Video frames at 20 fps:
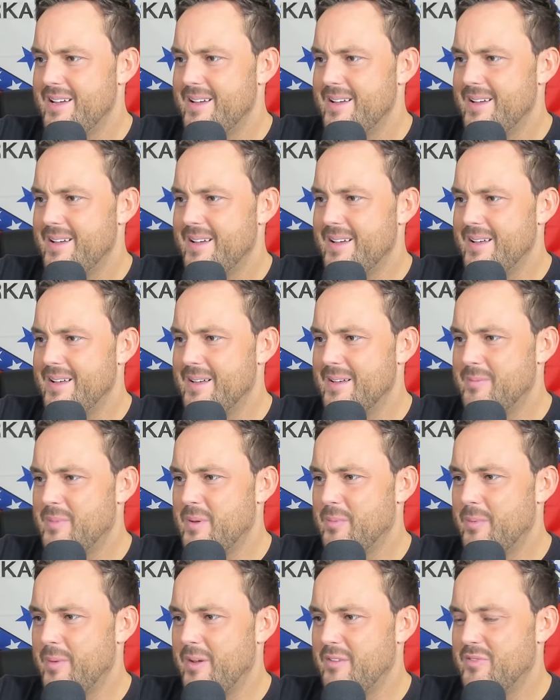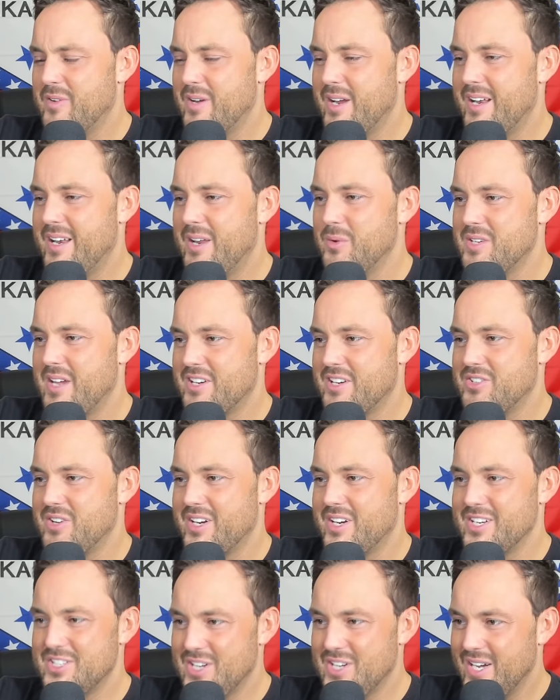uh, people may forget he was actually
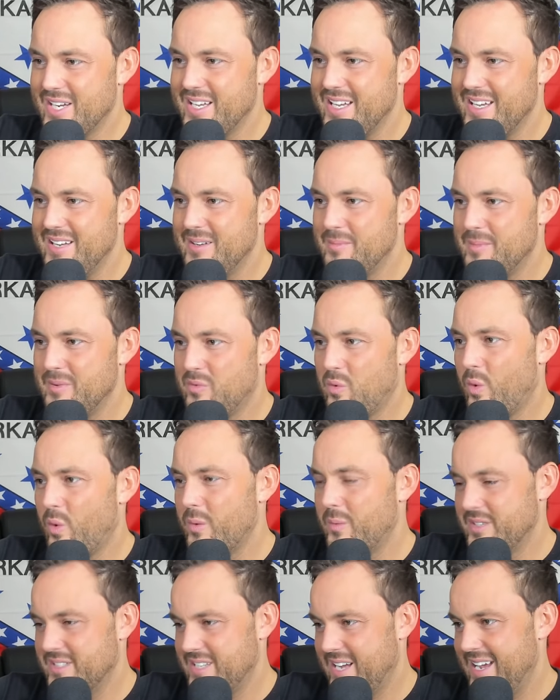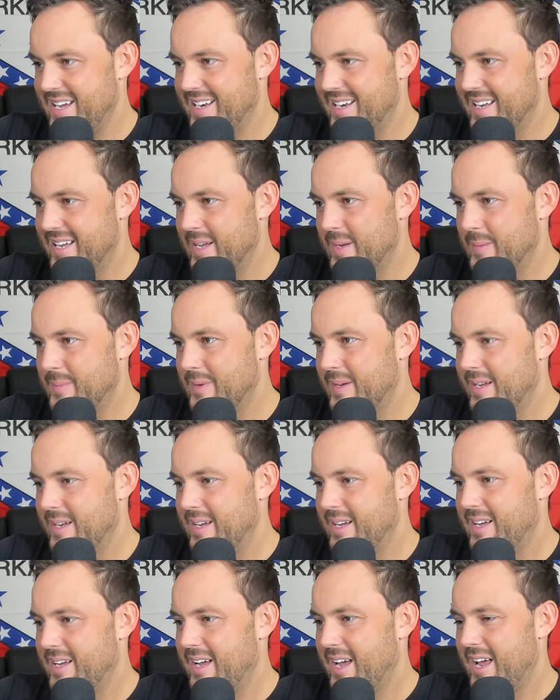at Kentucky before he went to A and M,
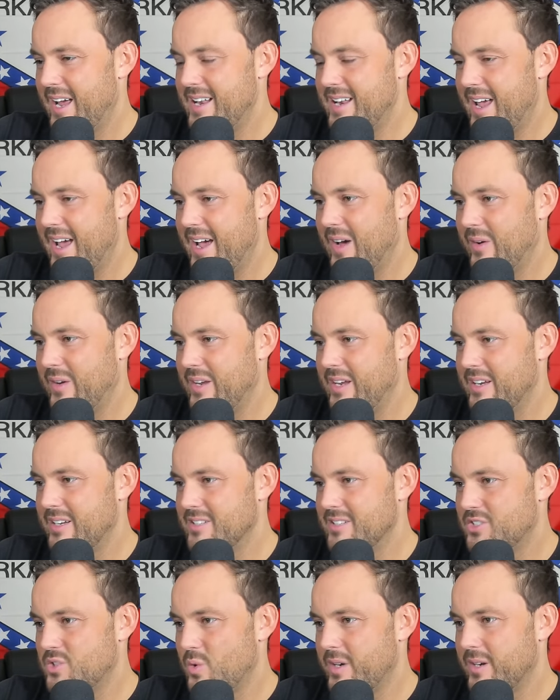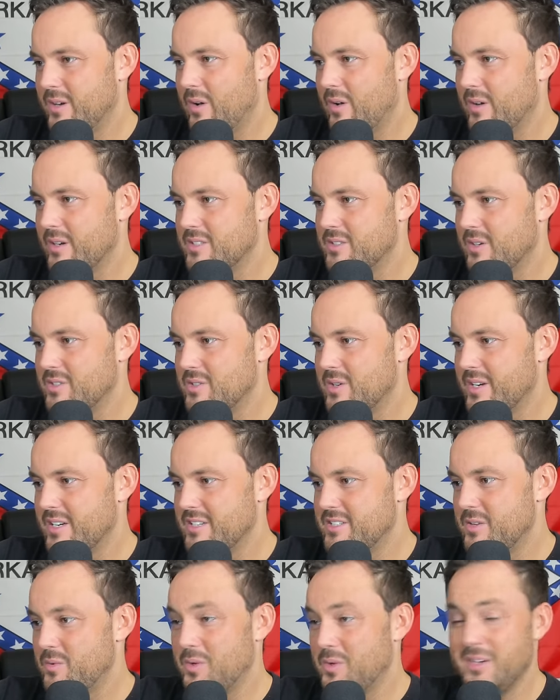and now he is joining Arkansas. So I
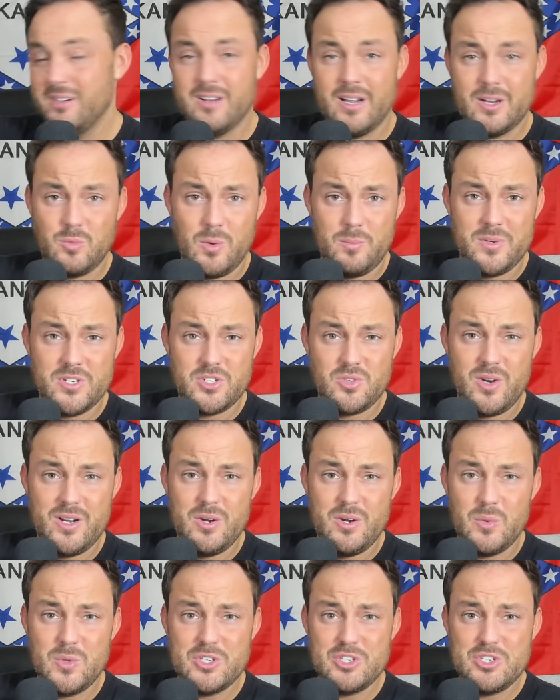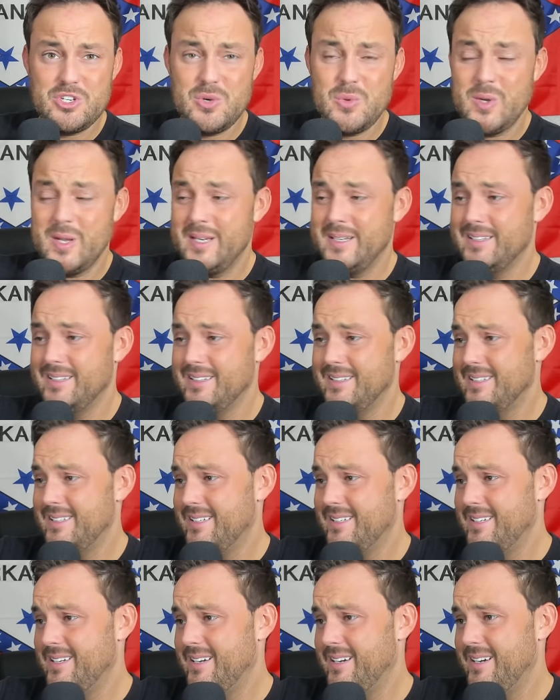guess he really liked what Petrino was doing
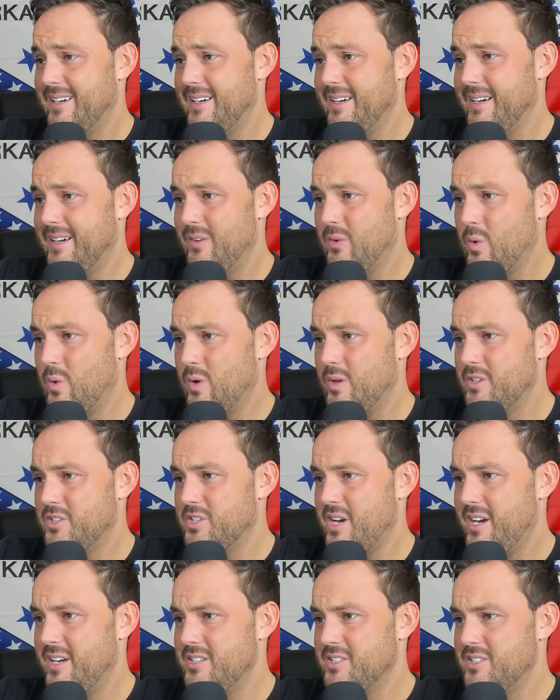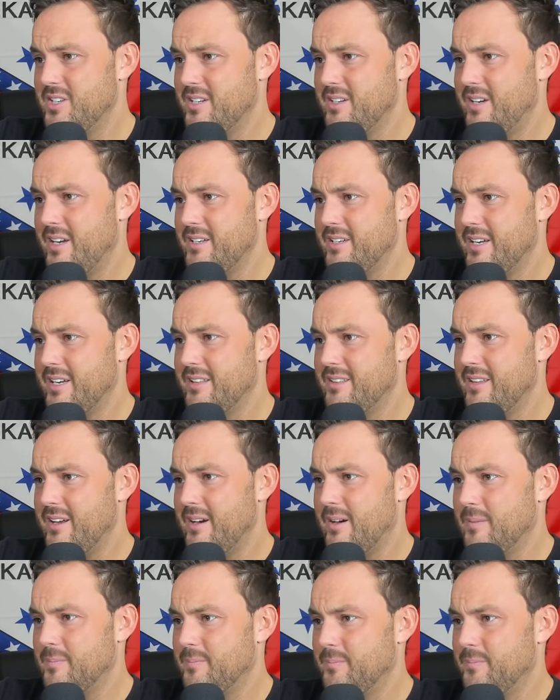uh, in order to change and, and to get there.